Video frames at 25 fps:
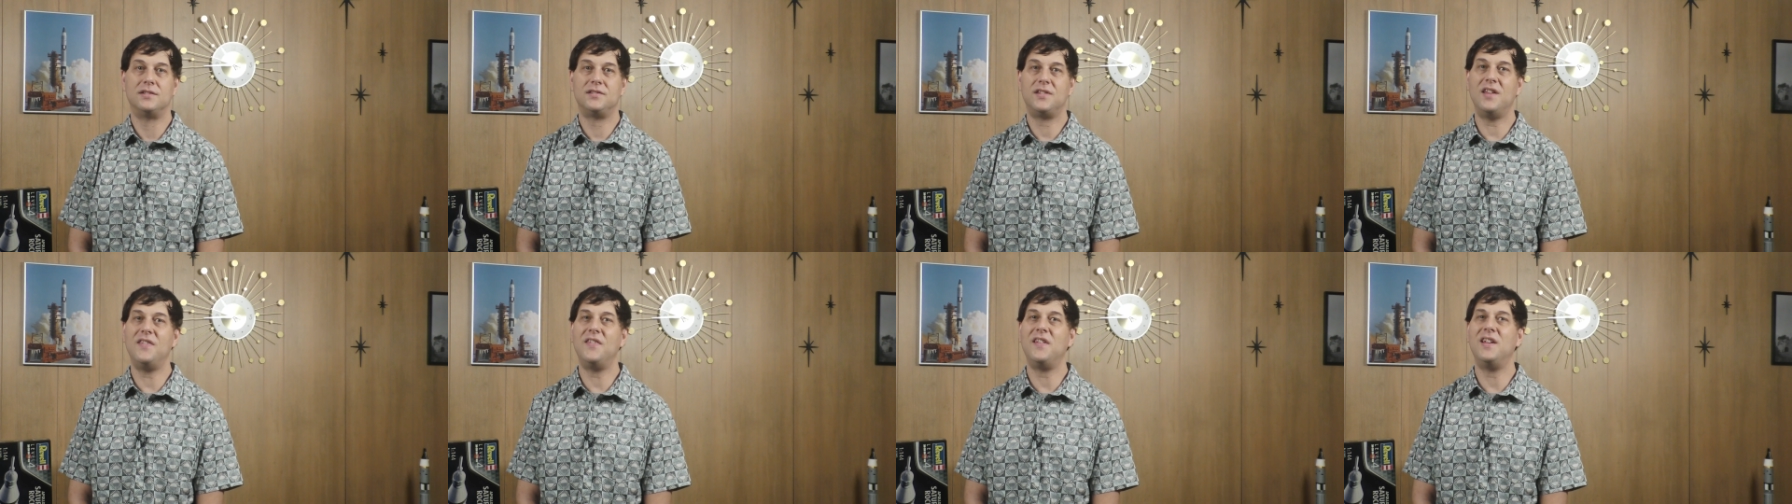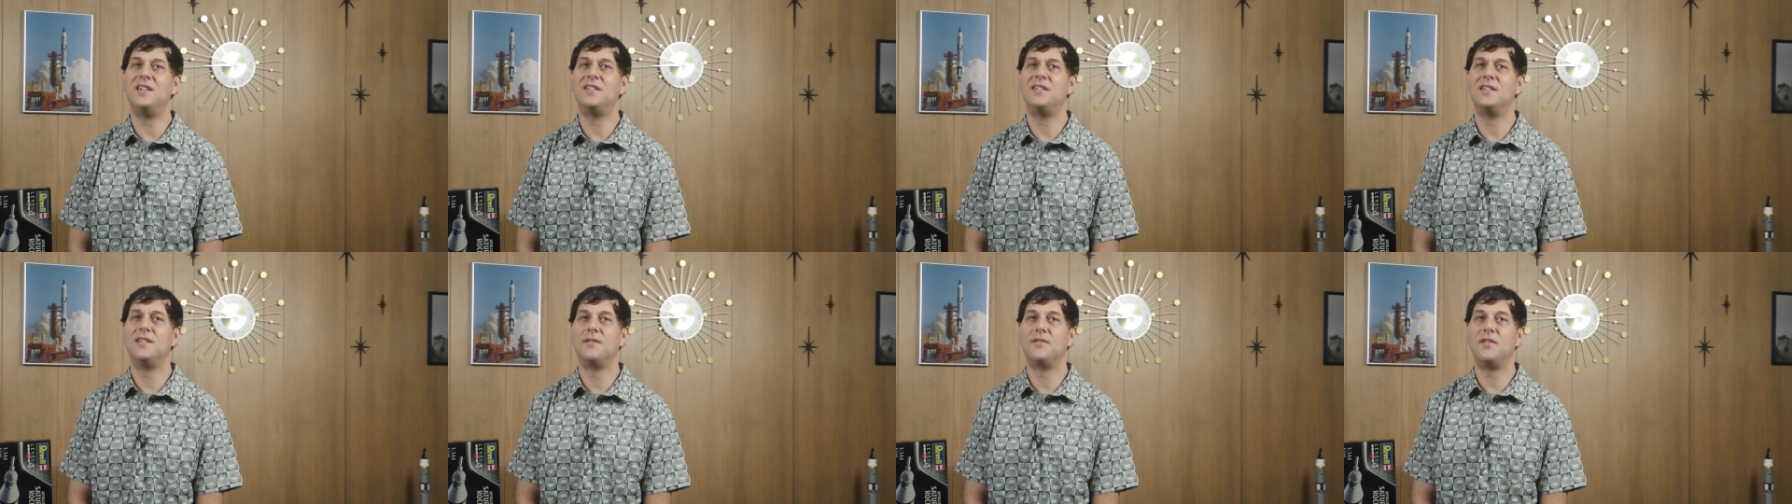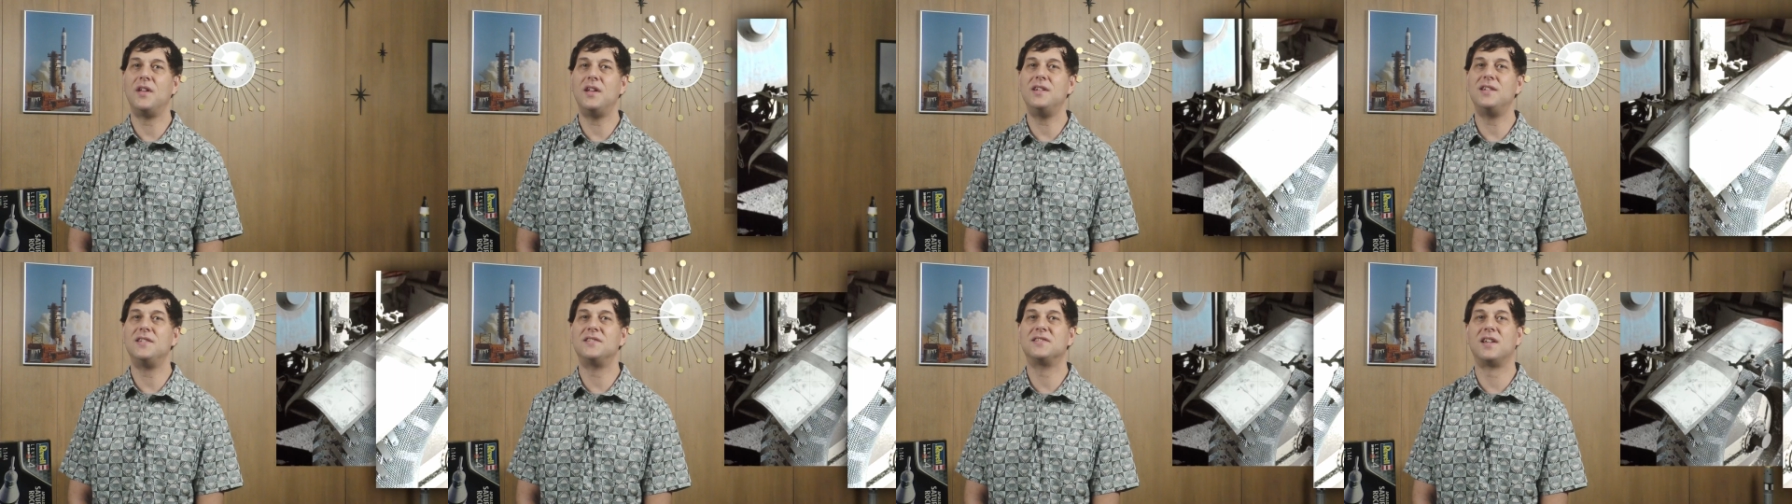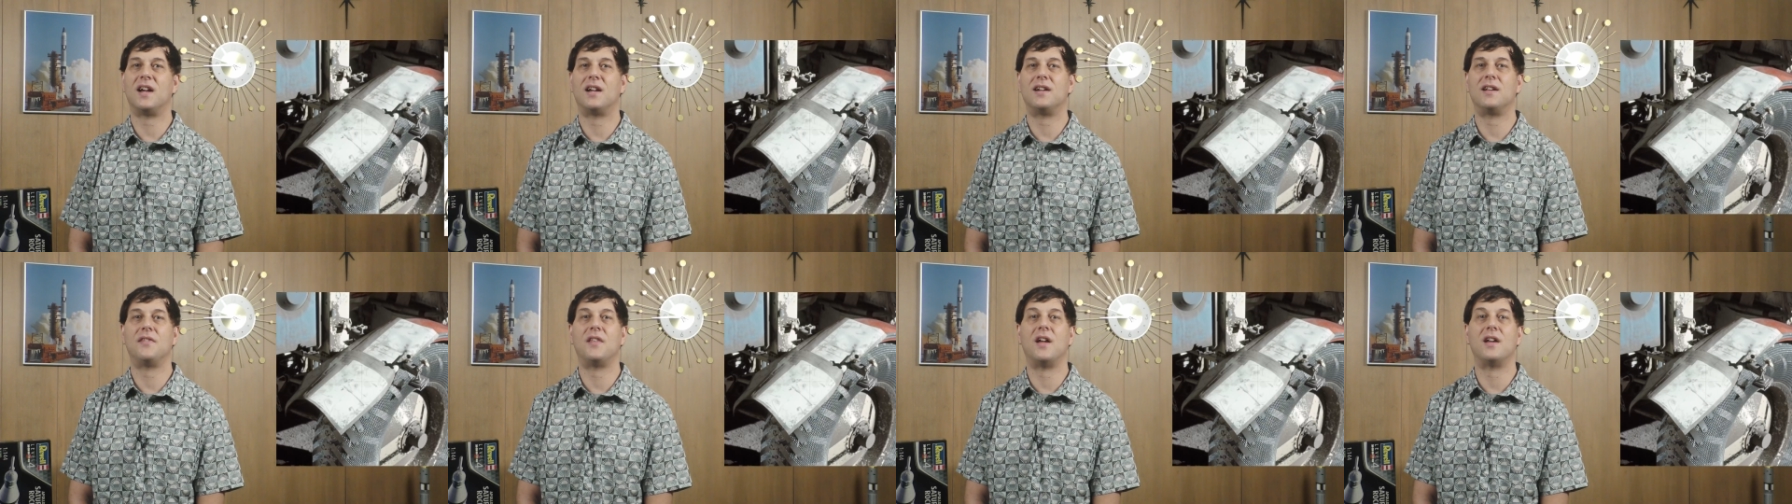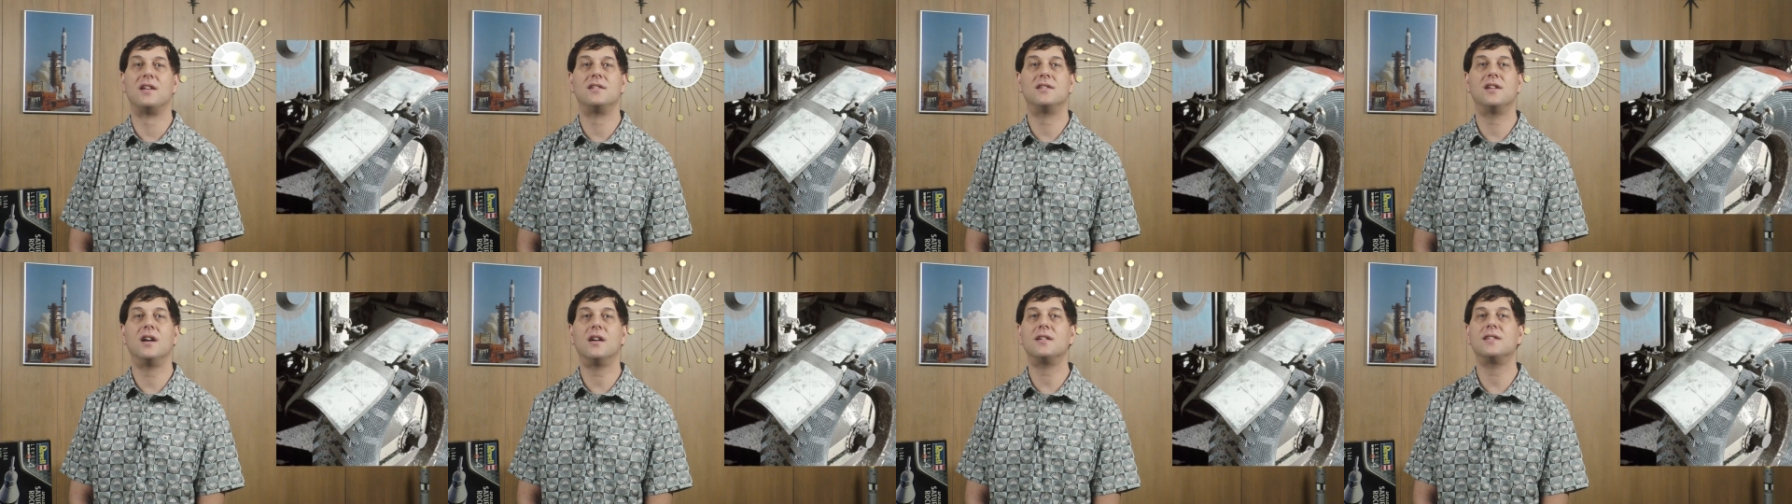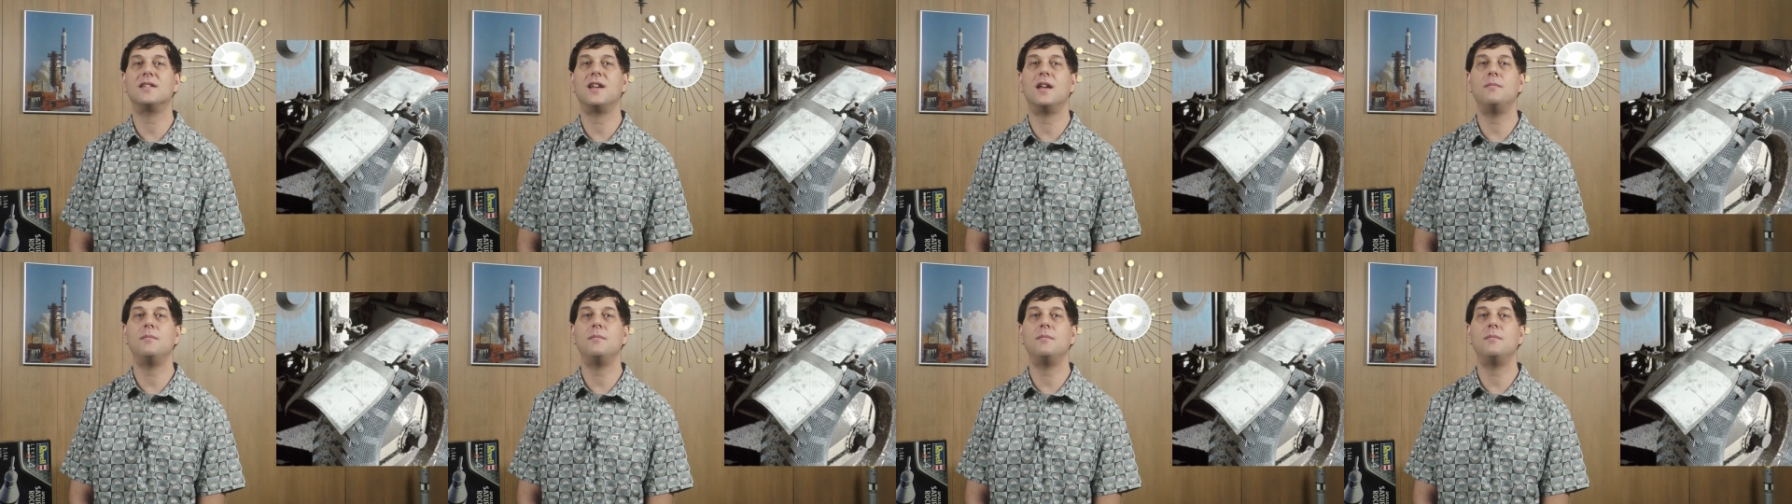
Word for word: they, de they decided that duct